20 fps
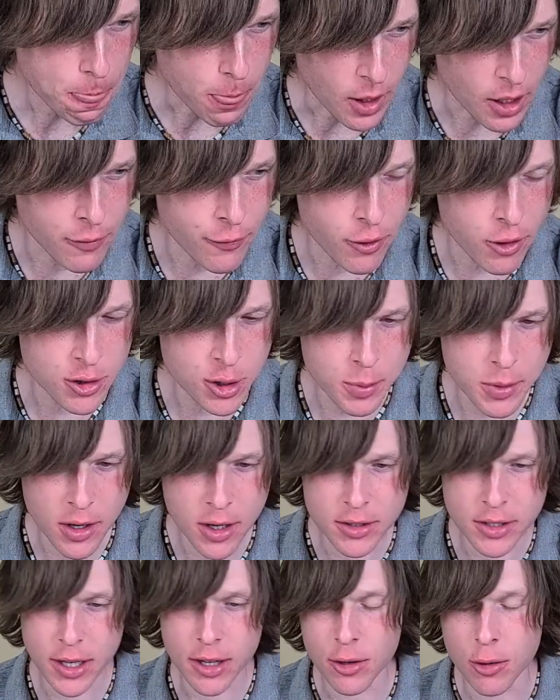First, because
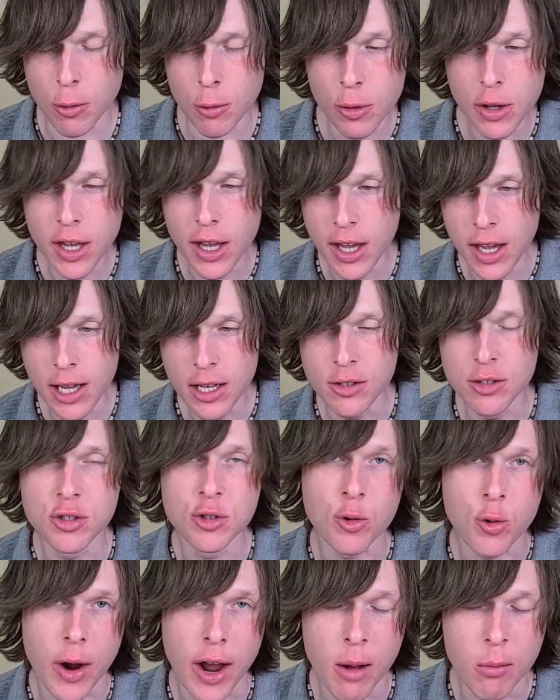I could only eat
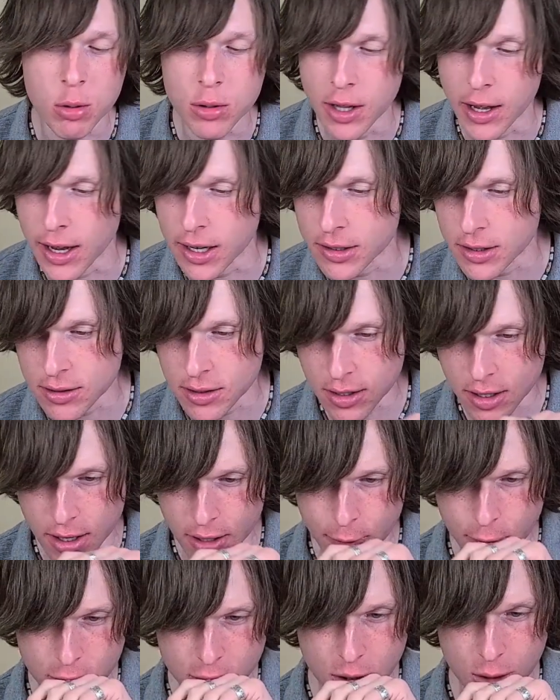scrambled eggs as a kid
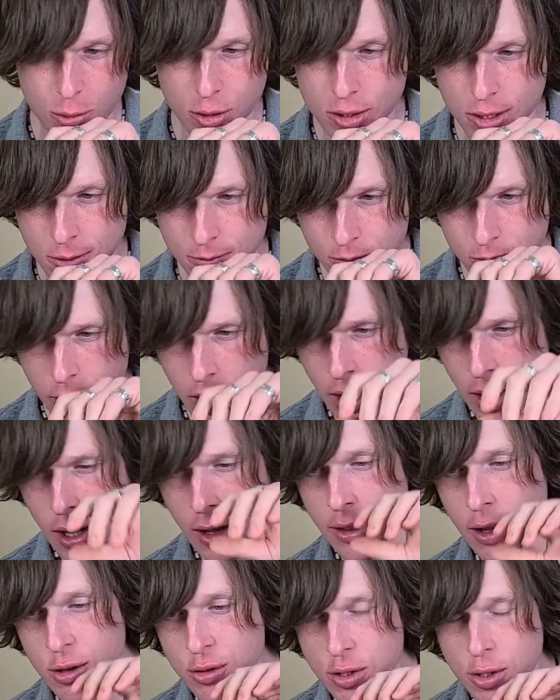for some reason.
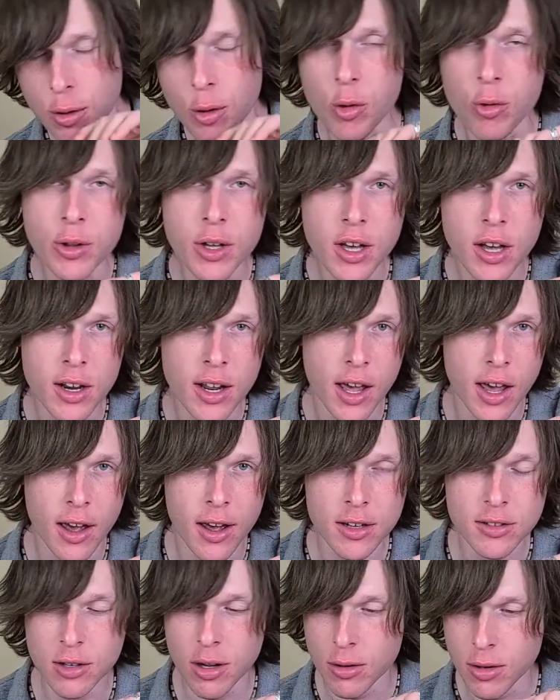That was the only kind of
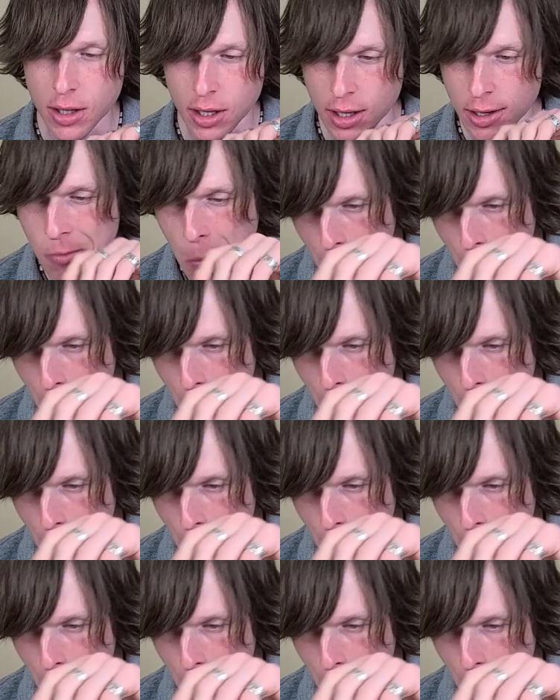eggs I'd eat.